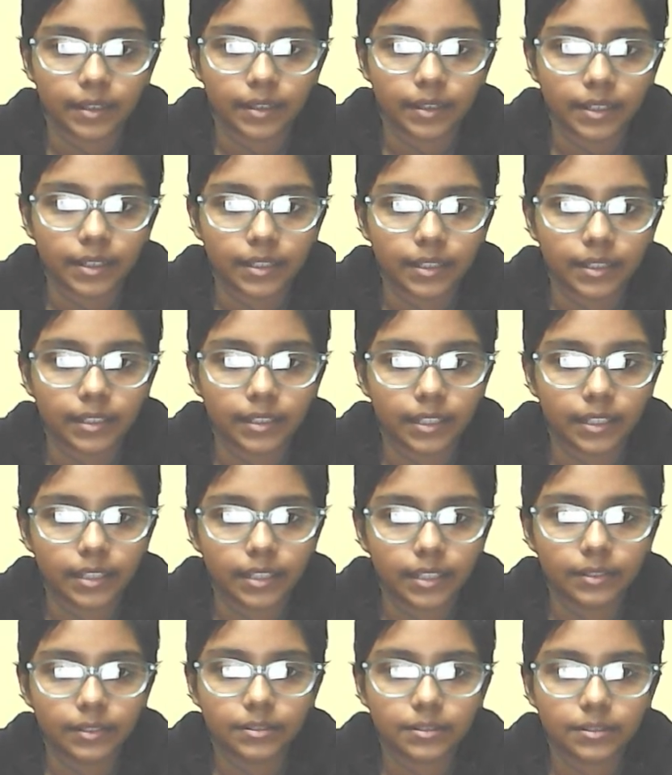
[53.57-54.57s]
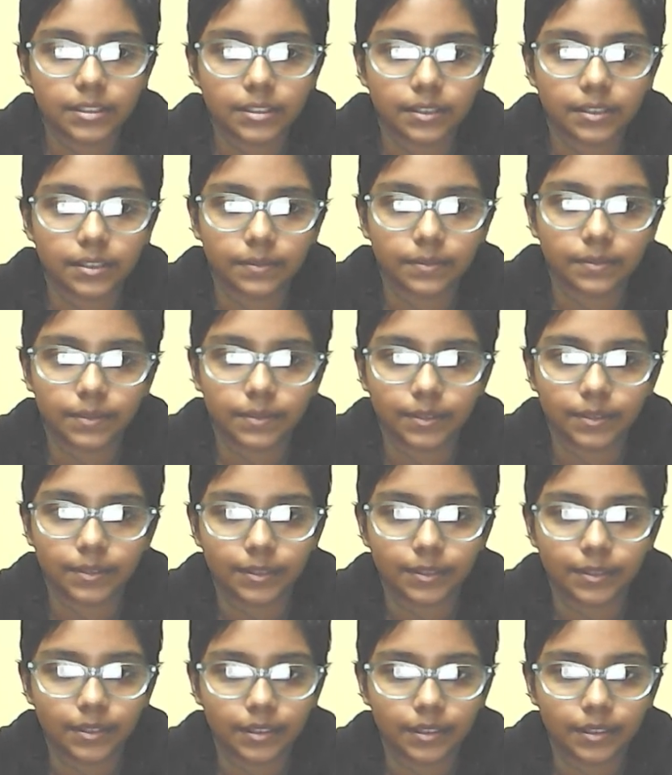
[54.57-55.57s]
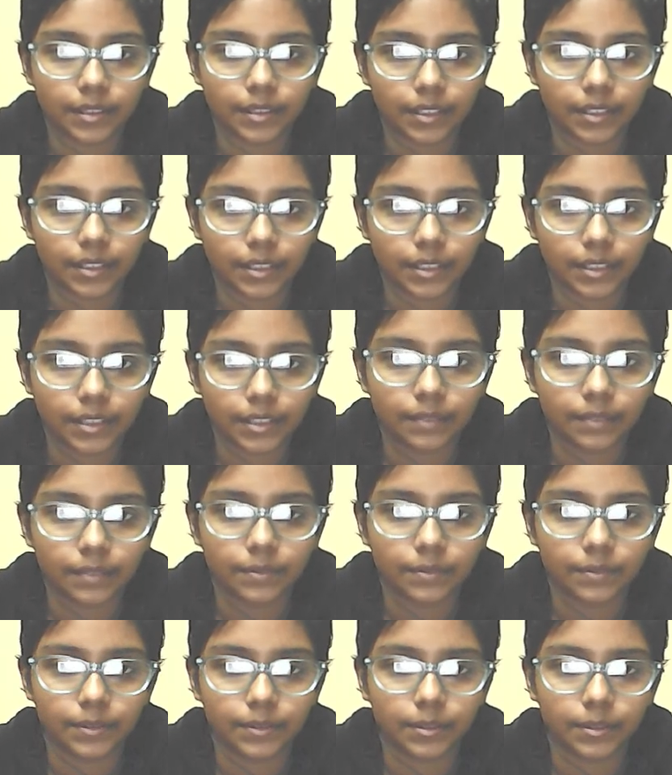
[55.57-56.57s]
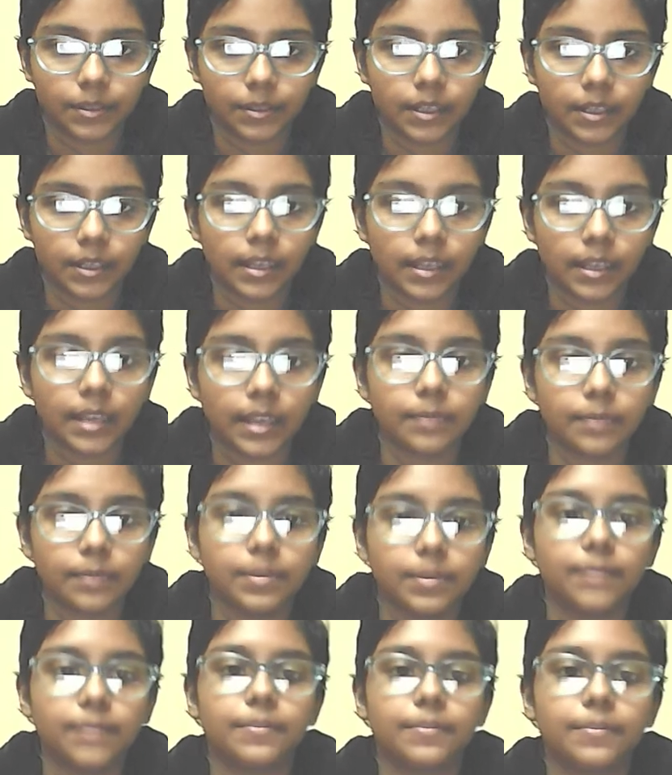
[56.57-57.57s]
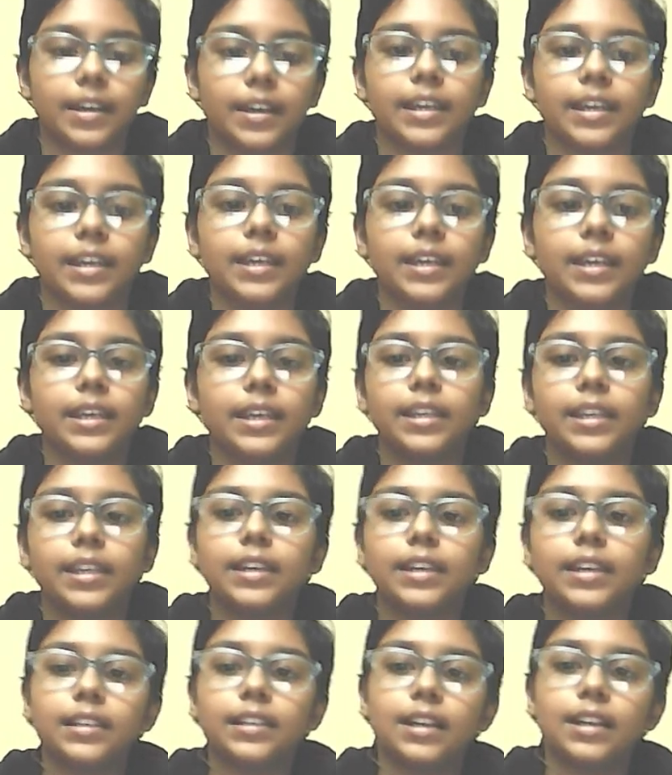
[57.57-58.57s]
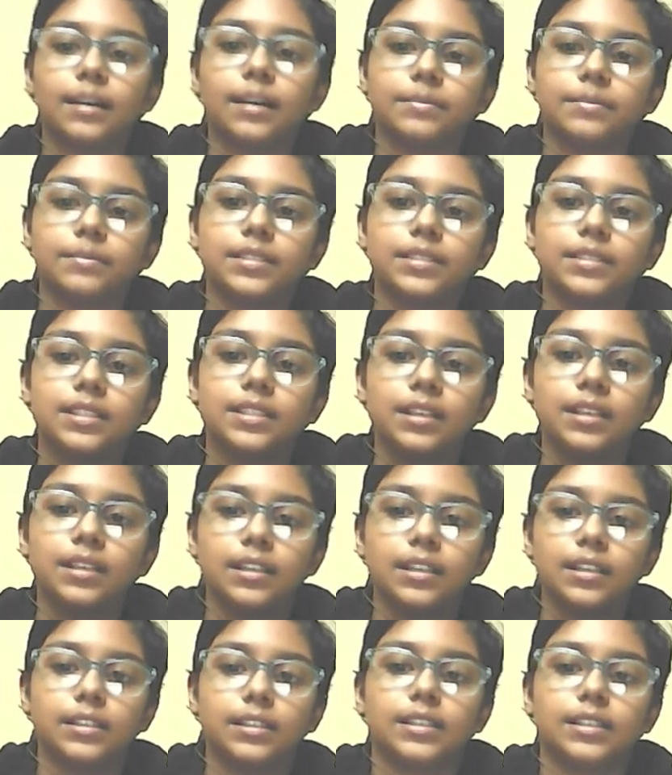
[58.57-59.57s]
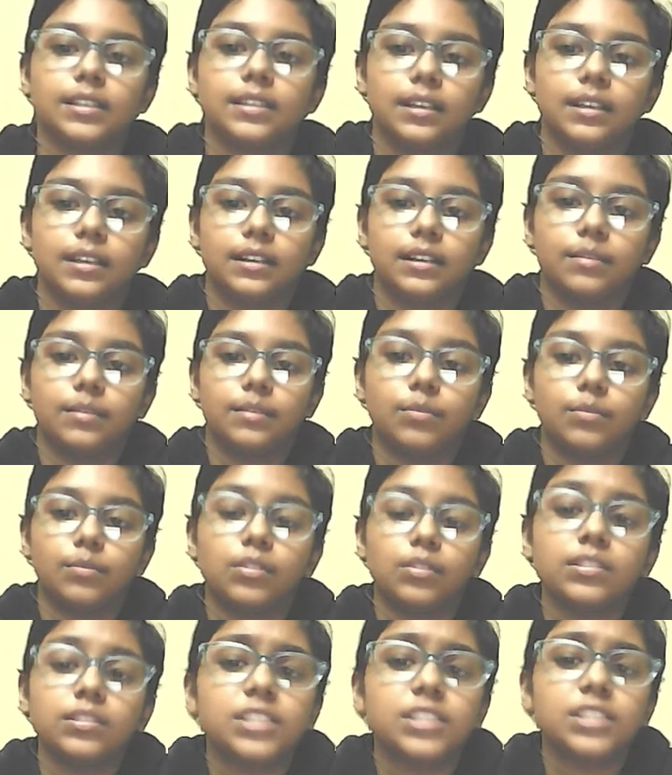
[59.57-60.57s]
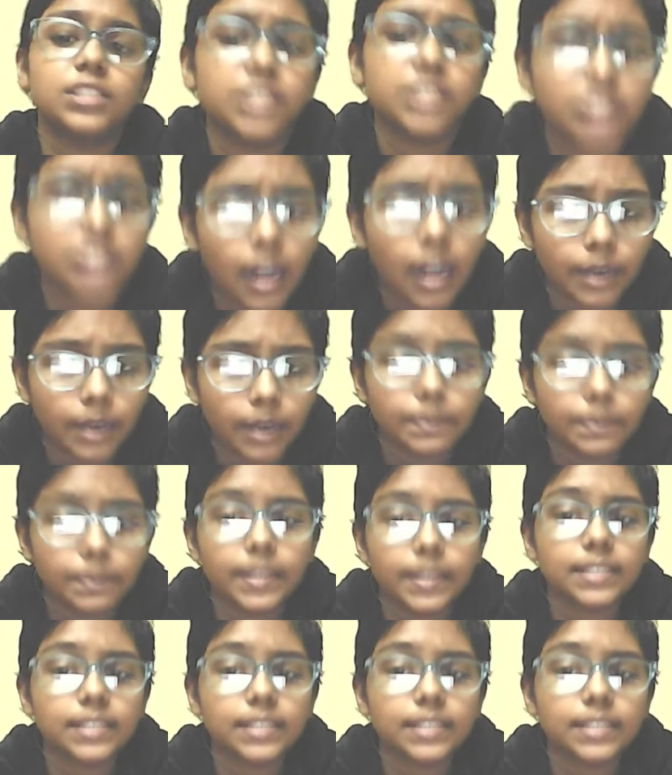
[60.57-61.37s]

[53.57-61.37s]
d into c4, e4, b5. Here comes the most sharpest